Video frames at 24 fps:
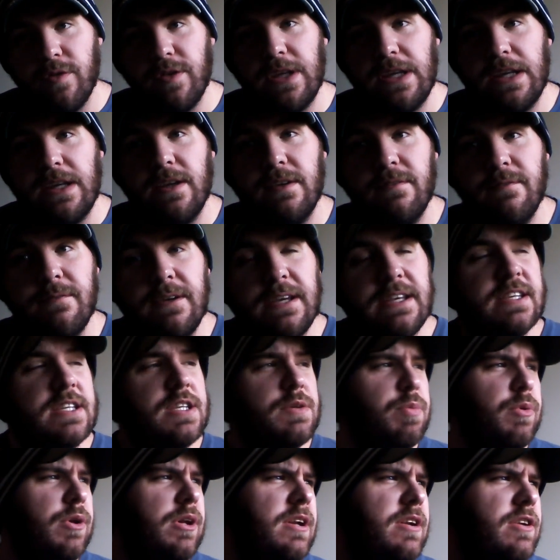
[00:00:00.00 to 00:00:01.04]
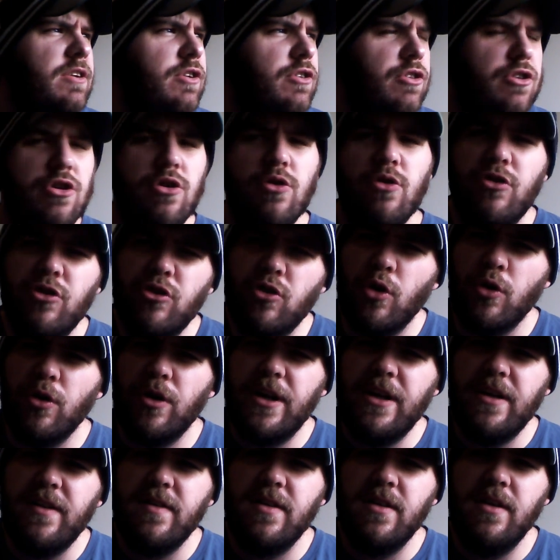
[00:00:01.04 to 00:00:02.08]
movie is split into two
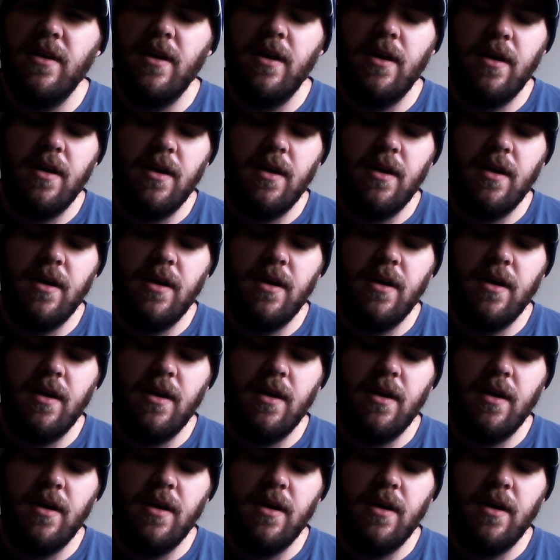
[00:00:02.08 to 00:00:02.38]
stories.